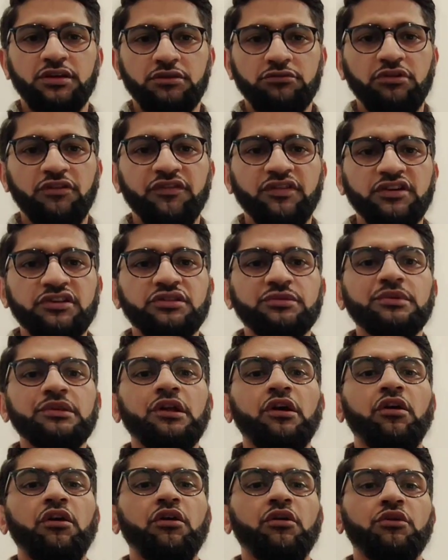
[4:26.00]

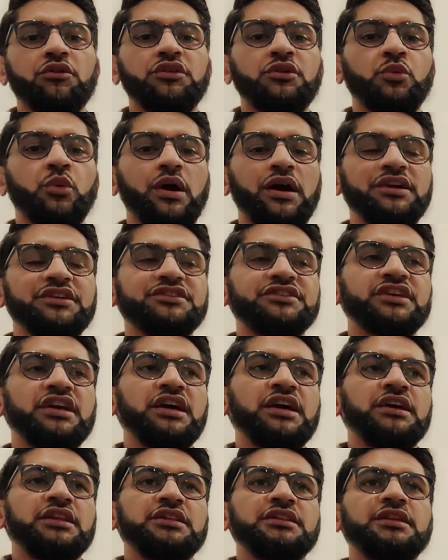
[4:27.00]
irreversible, or otherwise
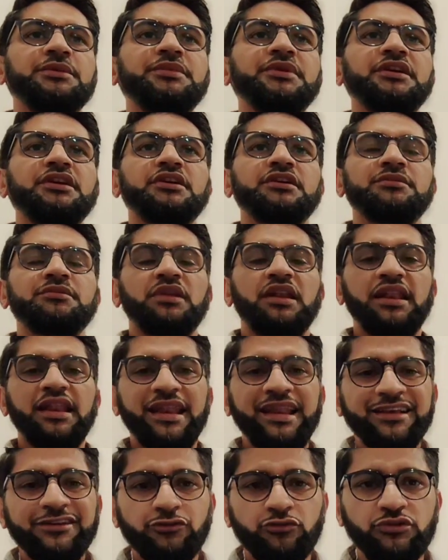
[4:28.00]
they become
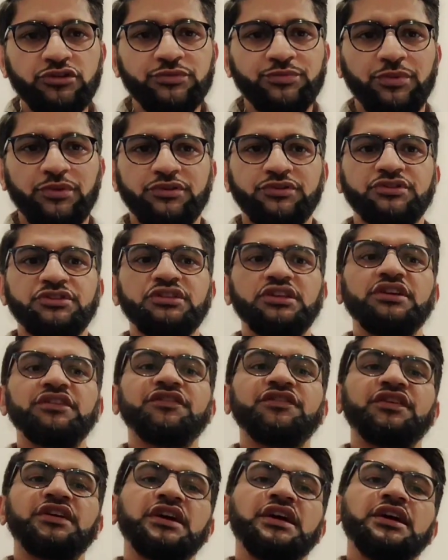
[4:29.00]
less
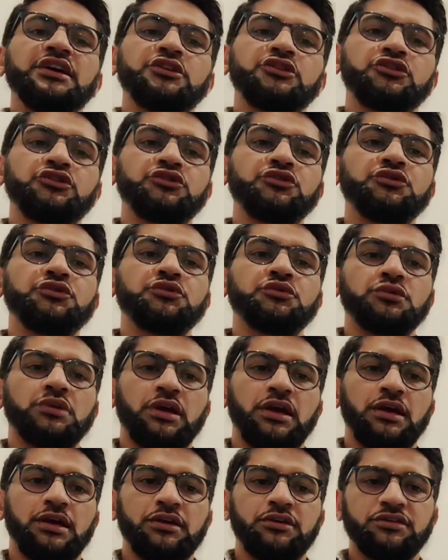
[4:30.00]
responsive to
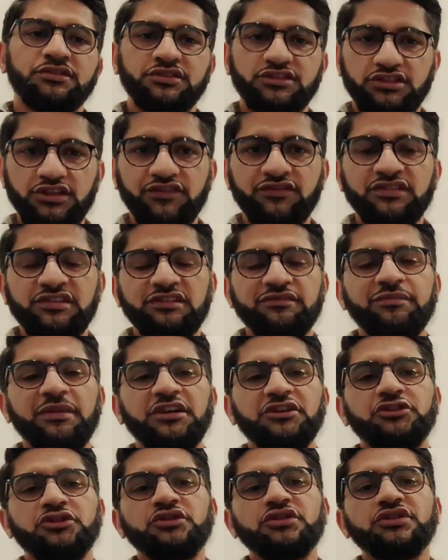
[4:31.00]
conservative
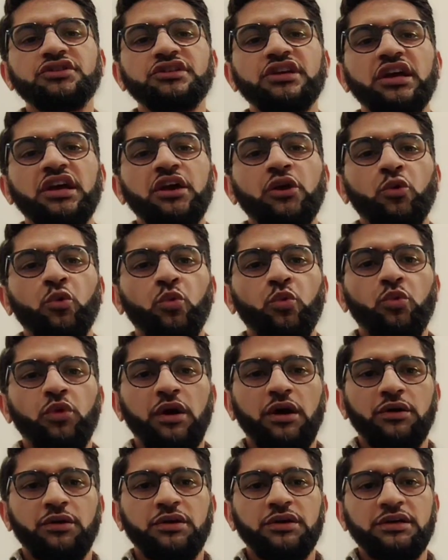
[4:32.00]
measures
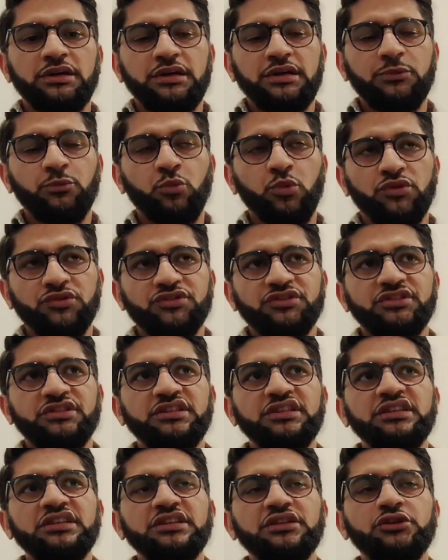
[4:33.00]
once
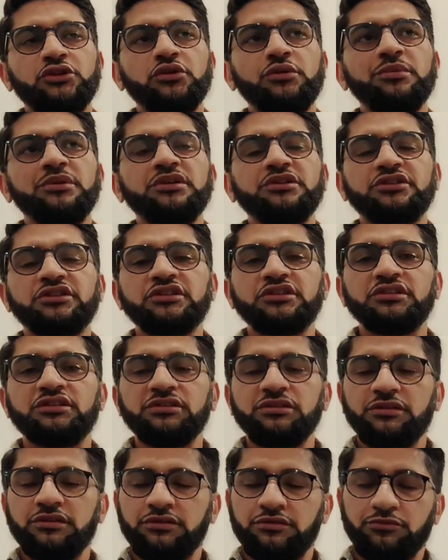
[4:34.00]
the
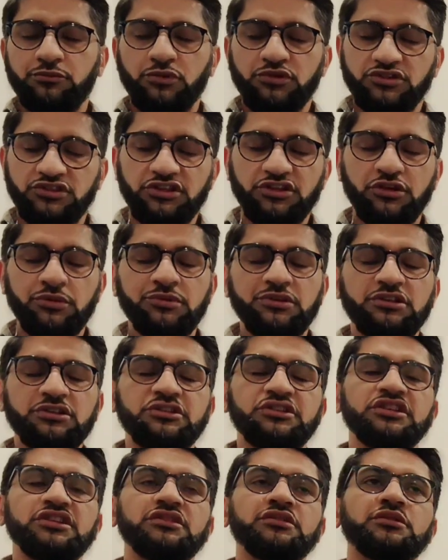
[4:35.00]
cubital
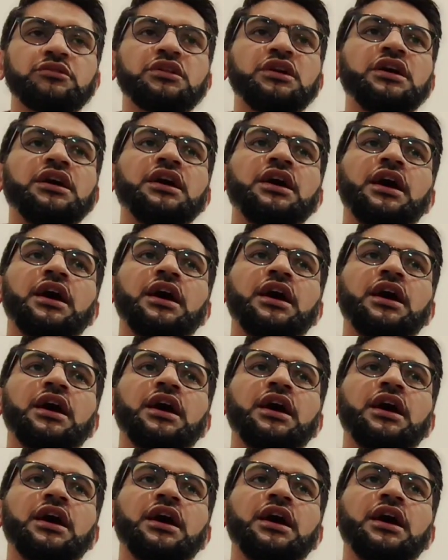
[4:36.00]
tunnel,